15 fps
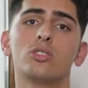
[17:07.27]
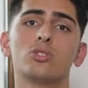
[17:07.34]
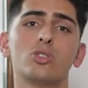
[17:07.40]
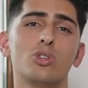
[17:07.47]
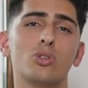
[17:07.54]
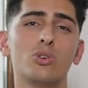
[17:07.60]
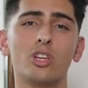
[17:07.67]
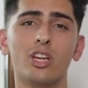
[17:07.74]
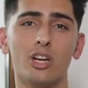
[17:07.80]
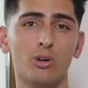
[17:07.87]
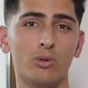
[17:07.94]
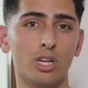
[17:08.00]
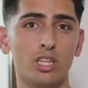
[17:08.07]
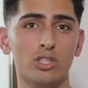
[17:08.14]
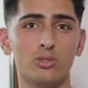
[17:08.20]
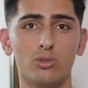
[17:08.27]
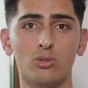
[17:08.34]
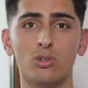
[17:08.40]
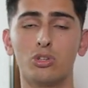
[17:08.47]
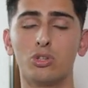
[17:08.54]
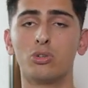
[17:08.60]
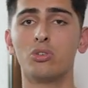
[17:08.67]
So you could get it really
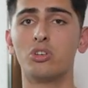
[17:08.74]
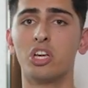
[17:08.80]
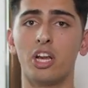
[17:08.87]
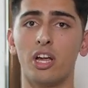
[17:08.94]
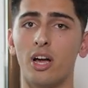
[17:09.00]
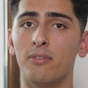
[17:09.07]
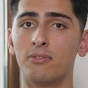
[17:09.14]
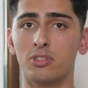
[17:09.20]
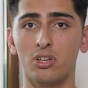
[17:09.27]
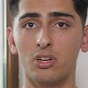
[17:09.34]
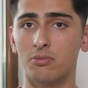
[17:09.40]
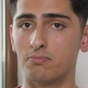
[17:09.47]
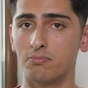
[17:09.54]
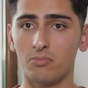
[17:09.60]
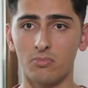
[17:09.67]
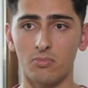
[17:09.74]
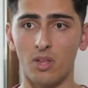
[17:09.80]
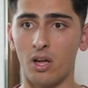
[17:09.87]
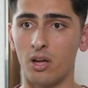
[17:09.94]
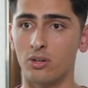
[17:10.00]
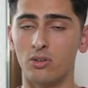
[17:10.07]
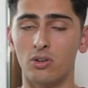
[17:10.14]
soon, or you could get it after,
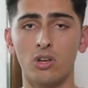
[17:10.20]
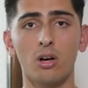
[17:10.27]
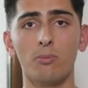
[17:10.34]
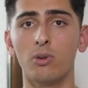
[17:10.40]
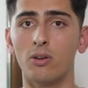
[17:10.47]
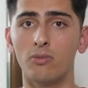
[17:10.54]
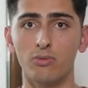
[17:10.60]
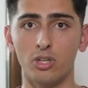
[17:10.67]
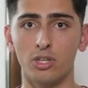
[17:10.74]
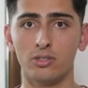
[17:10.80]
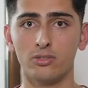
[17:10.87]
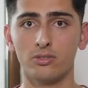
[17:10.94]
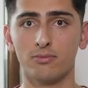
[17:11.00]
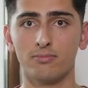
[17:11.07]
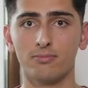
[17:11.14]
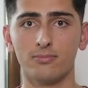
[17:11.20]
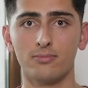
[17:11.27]
I don't know, a couple of weeks.